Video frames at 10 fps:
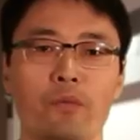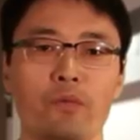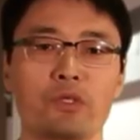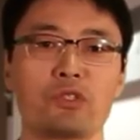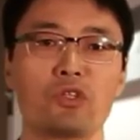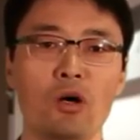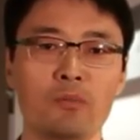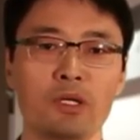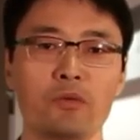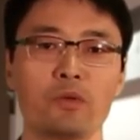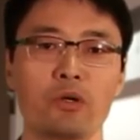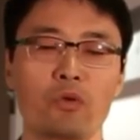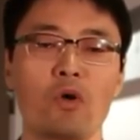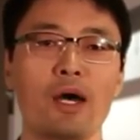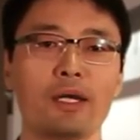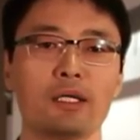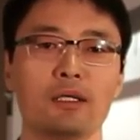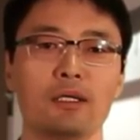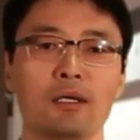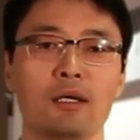which normally will require
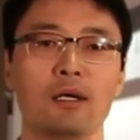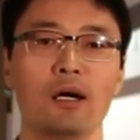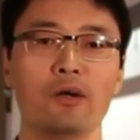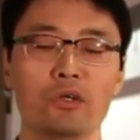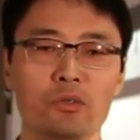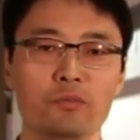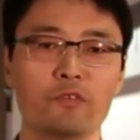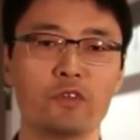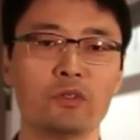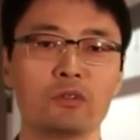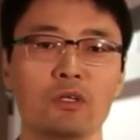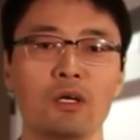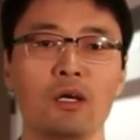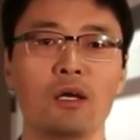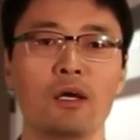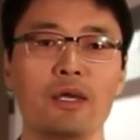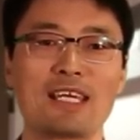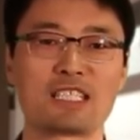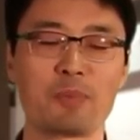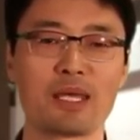a roomful,
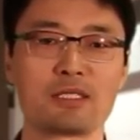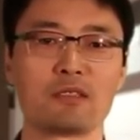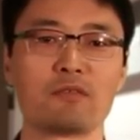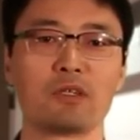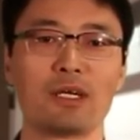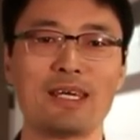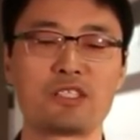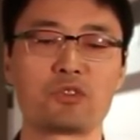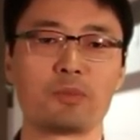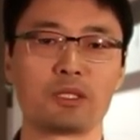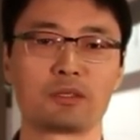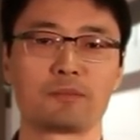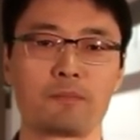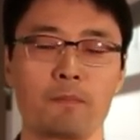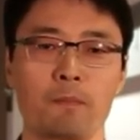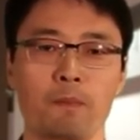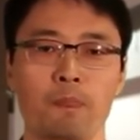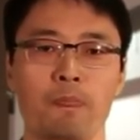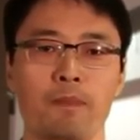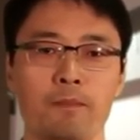expensive instrument
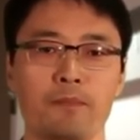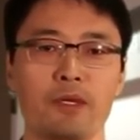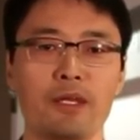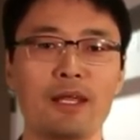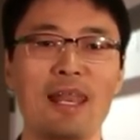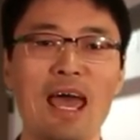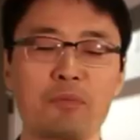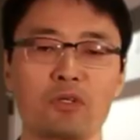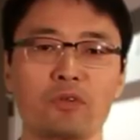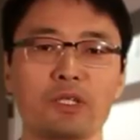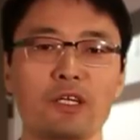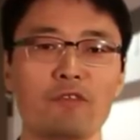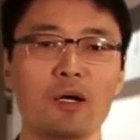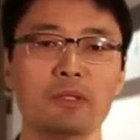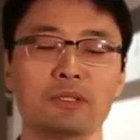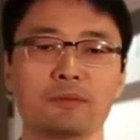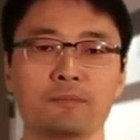in a laboratory environment.